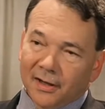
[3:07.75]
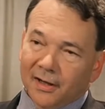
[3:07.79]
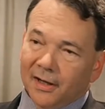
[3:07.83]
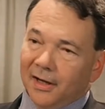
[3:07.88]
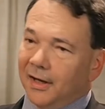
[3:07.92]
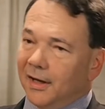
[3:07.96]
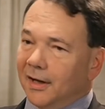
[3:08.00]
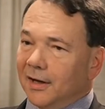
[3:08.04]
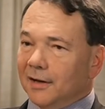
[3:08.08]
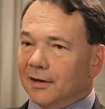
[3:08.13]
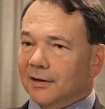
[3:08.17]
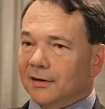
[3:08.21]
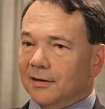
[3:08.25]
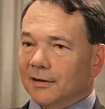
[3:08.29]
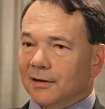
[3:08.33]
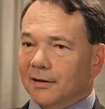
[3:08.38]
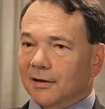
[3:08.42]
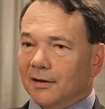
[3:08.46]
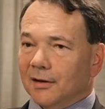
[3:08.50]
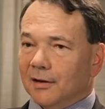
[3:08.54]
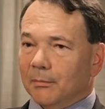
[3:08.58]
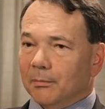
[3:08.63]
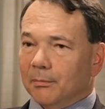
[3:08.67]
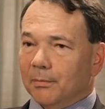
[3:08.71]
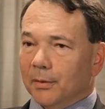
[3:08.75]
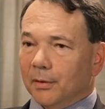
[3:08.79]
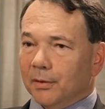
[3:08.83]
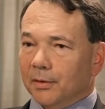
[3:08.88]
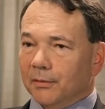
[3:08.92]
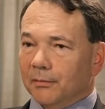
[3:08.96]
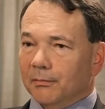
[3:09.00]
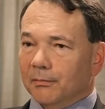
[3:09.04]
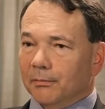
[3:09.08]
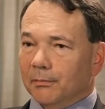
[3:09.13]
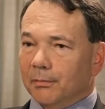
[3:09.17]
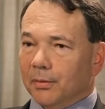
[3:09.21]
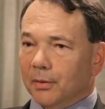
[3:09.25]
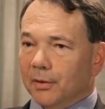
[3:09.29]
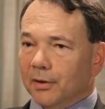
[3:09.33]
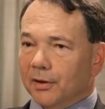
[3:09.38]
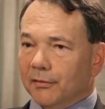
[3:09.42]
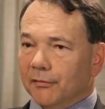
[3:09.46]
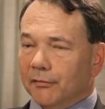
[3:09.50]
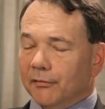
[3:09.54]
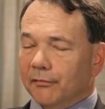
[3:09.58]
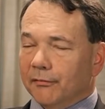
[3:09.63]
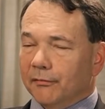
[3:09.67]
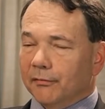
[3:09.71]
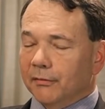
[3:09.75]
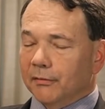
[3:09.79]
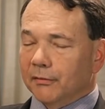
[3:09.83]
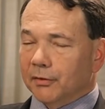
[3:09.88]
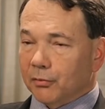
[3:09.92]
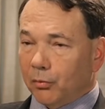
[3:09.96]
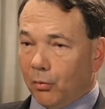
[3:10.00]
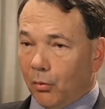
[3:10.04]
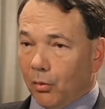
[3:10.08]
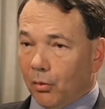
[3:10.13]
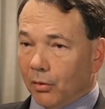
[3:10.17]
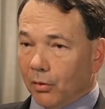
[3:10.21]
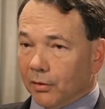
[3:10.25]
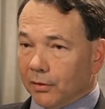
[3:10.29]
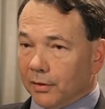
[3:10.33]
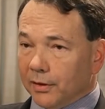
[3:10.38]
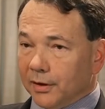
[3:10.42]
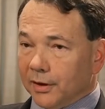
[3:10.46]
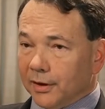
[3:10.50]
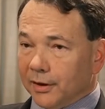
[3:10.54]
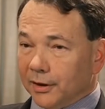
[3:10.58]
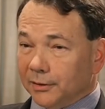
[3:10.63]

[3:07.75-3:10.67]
and put it toward